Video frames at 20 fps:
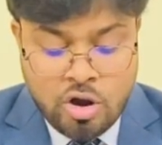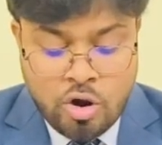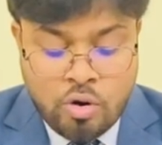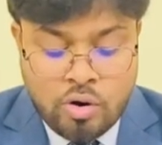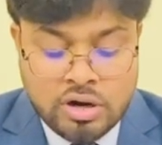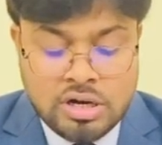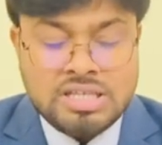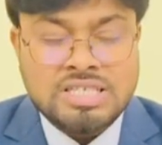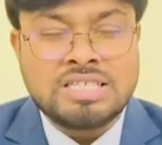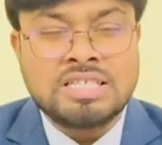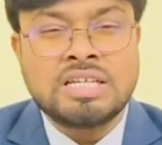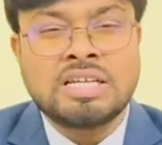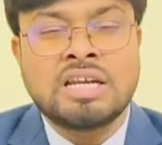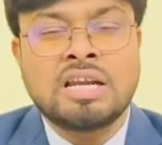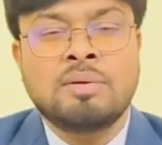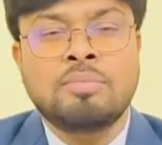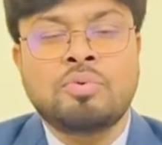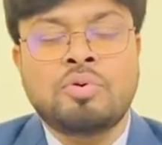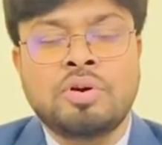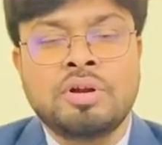What is
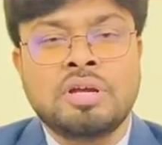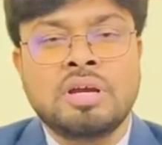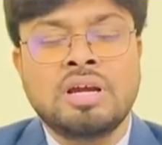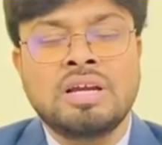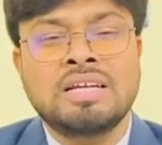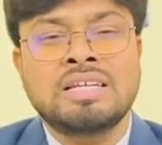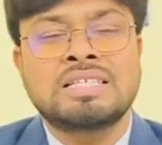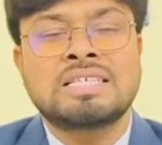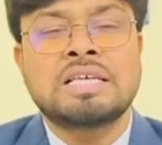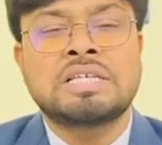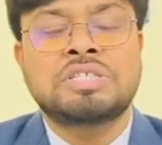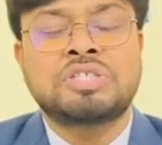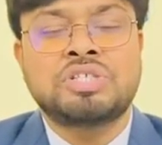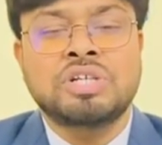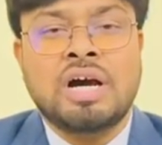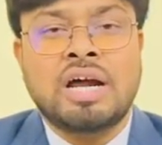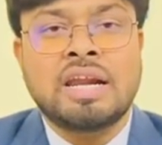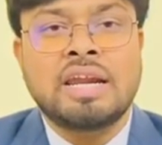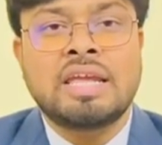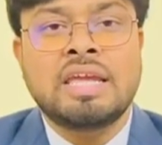Sydenham chorea? It is a
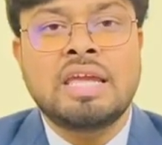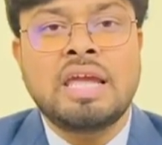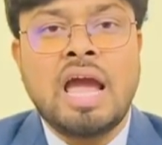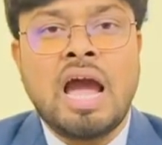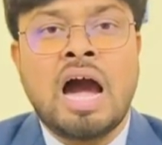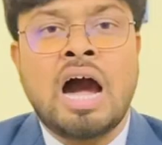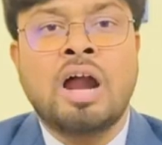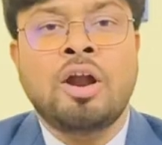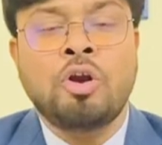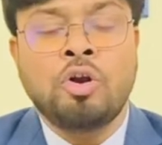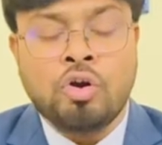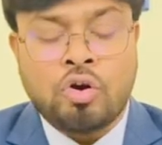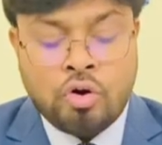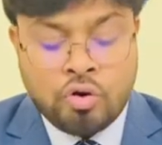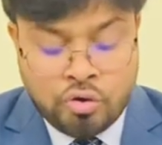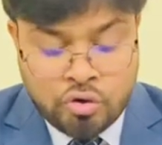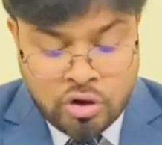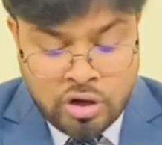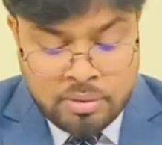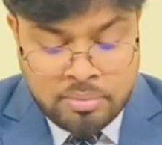jerky,
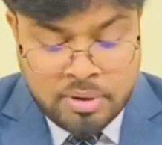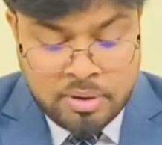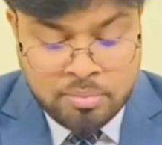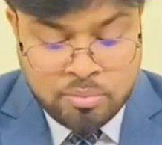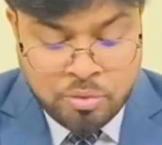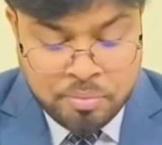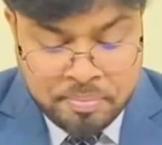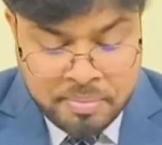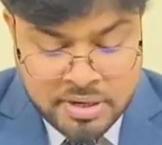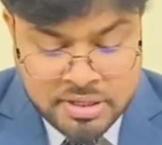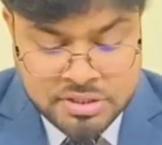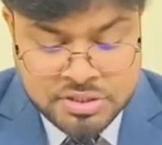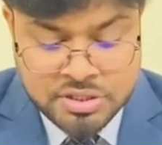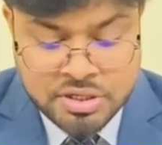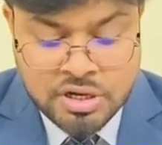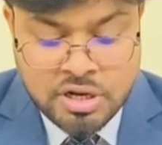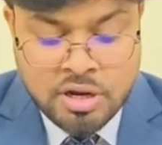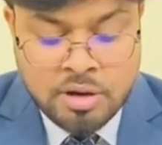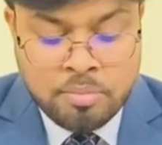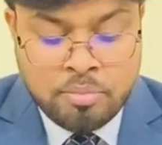uncontrollable movement,
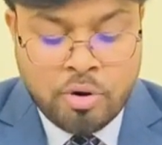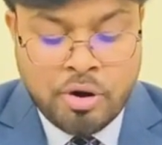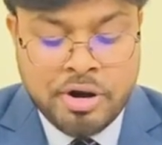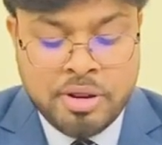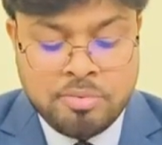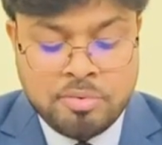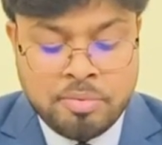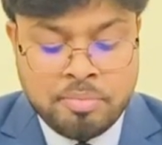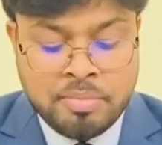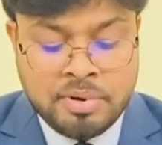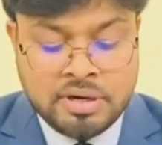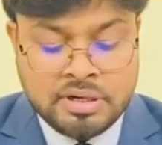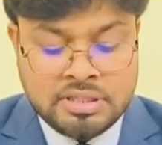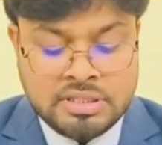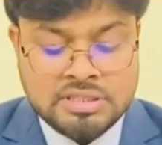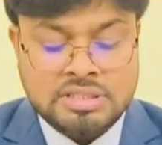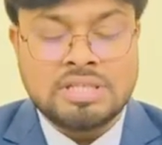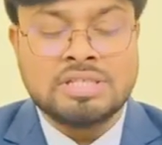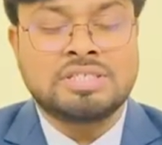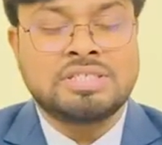body movement.
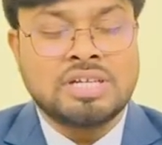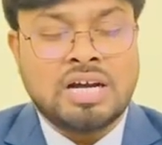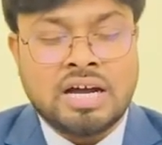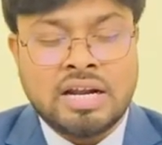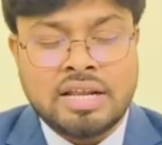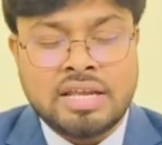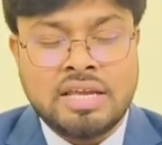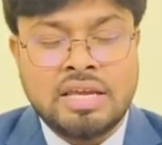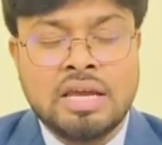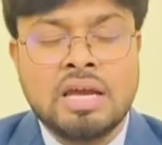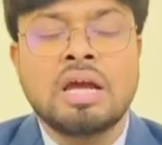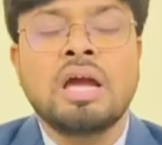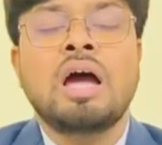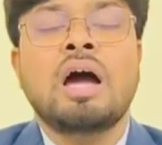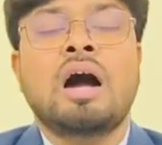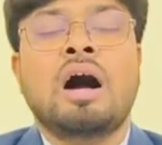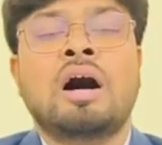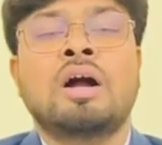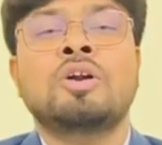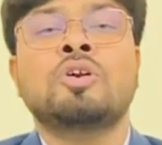This is a jerky,
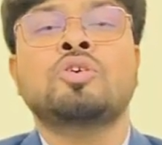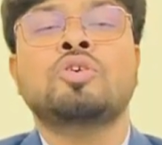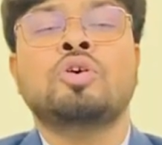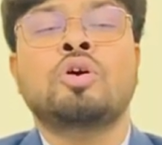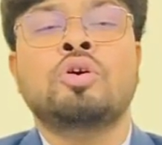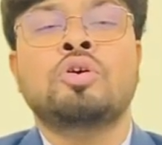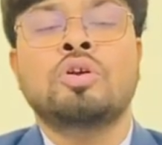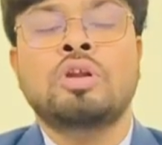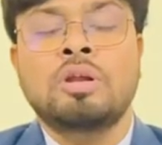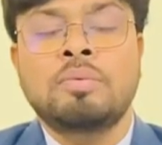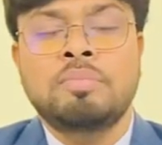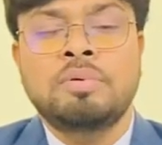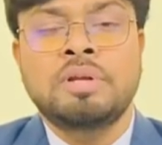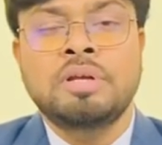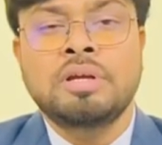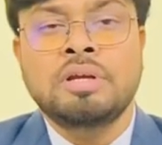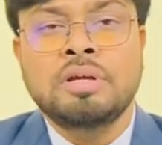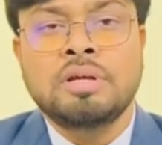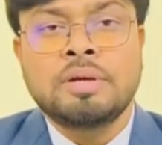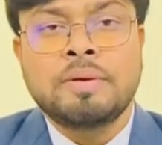
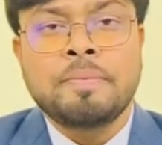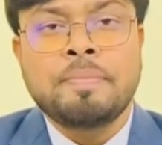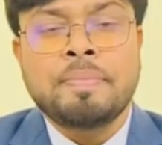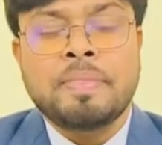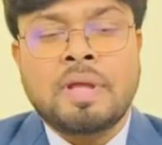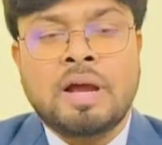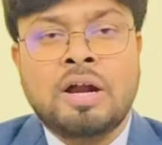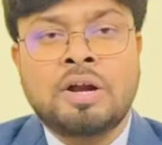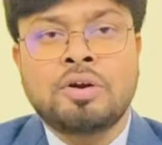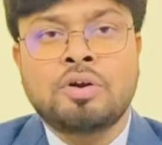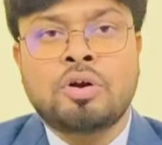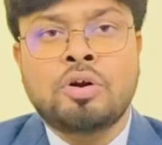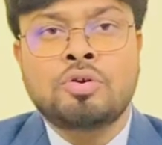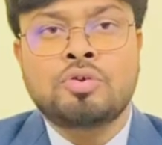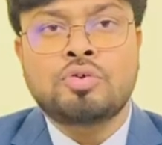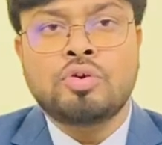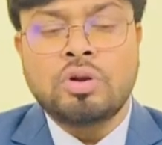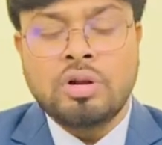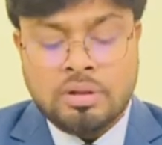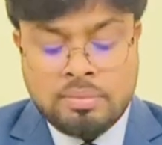
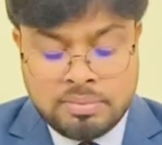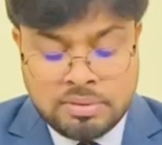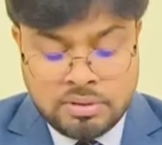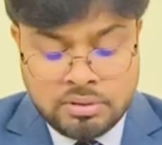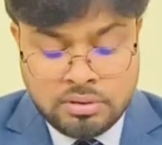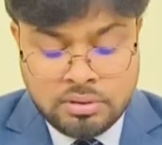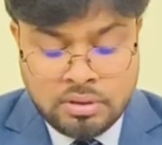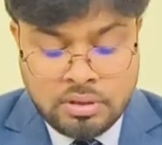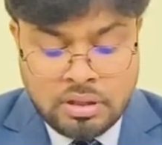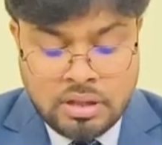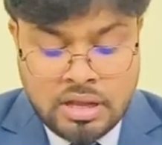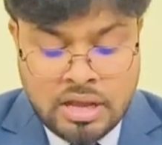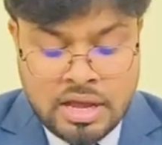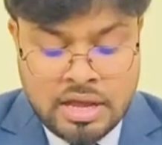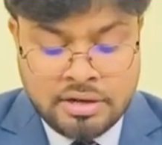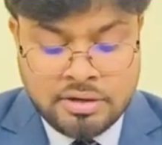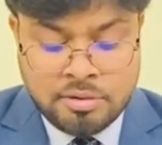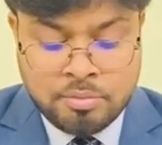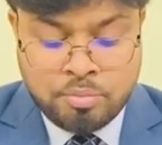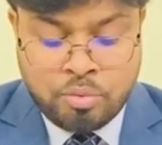uncontrollable
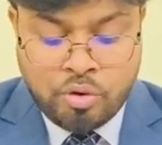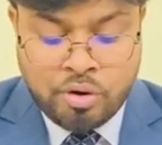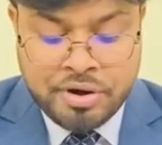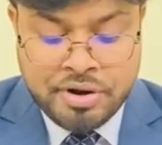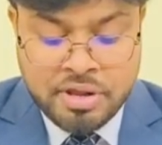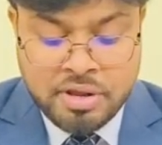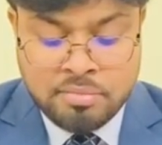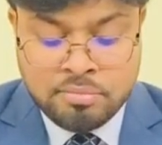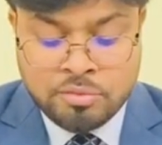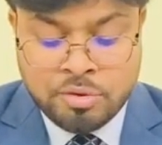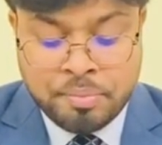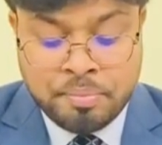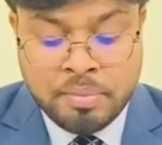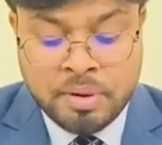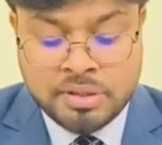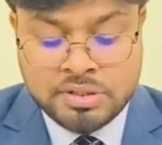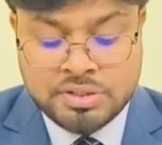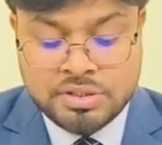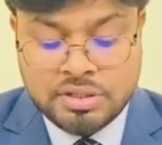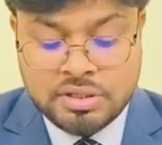and body
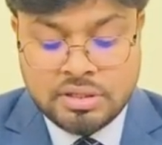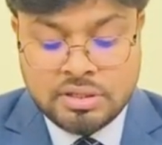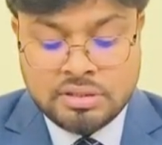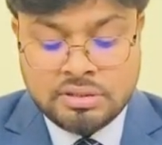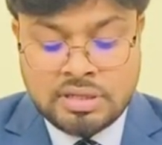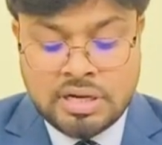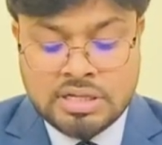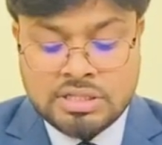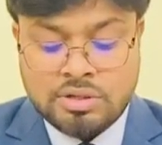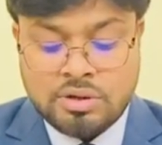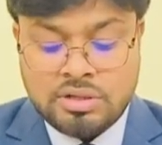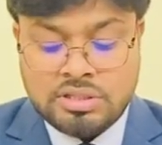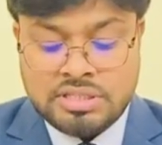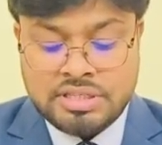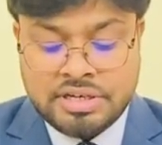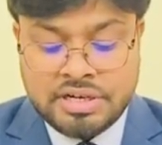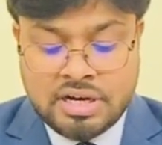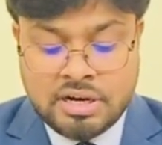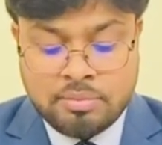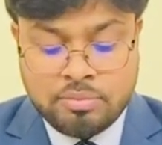movement, that is called
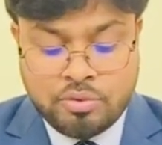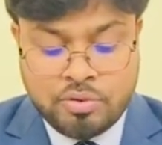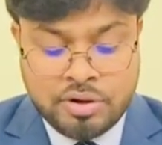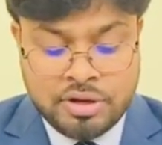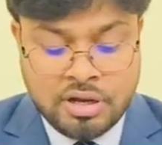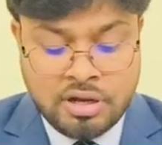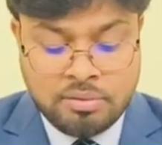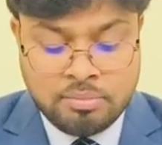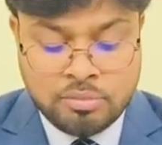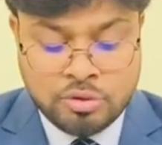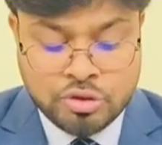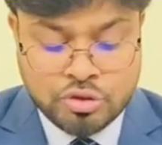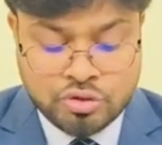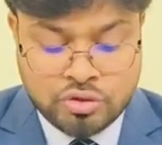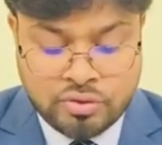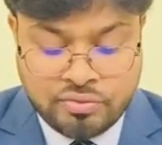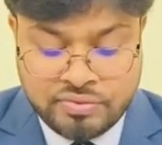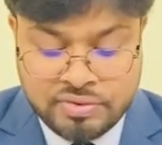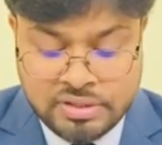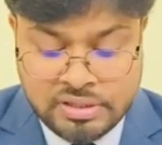Sydenham chorea, most
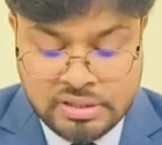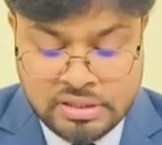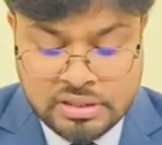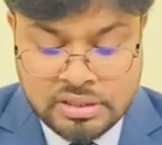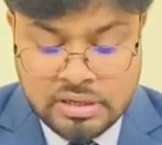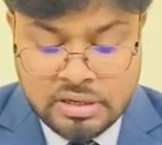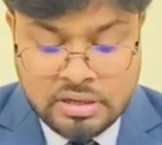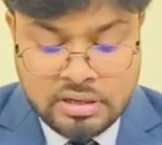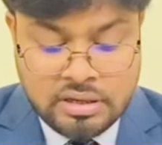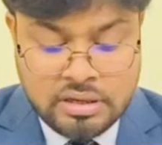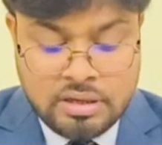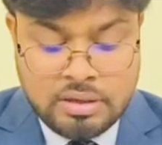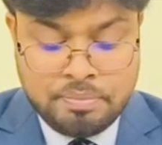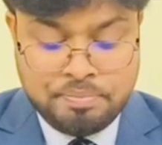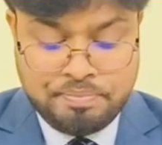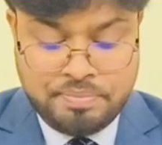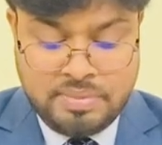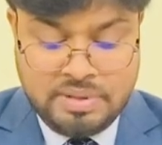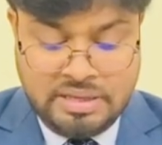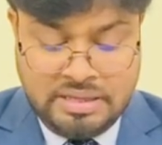often
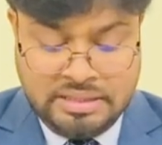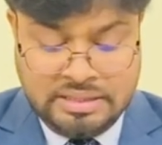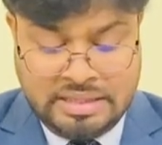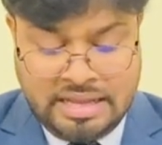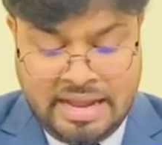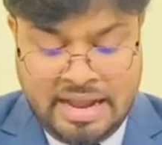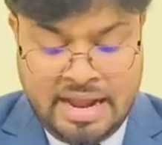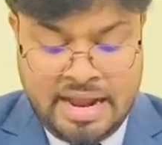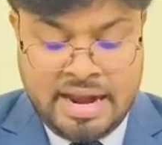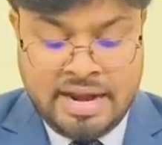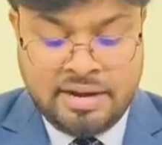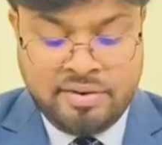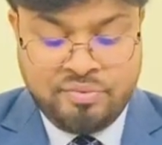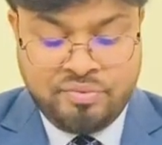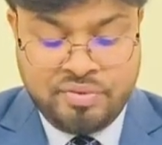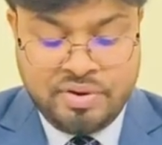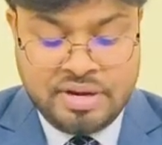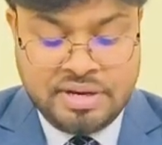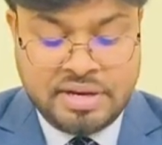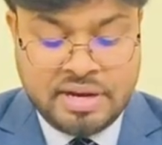in the hand,
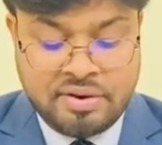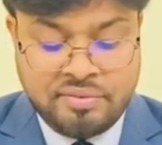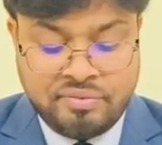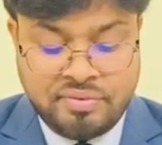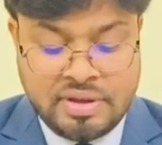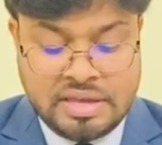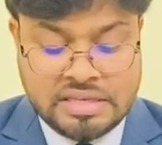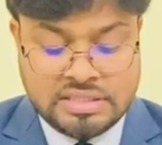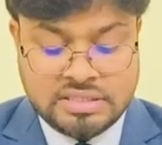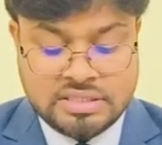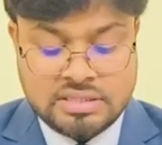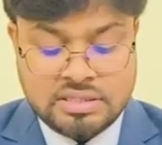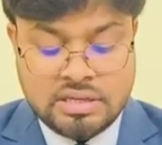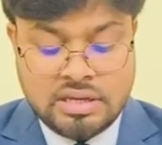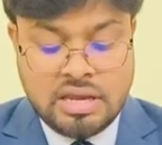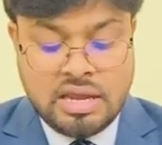feet and face.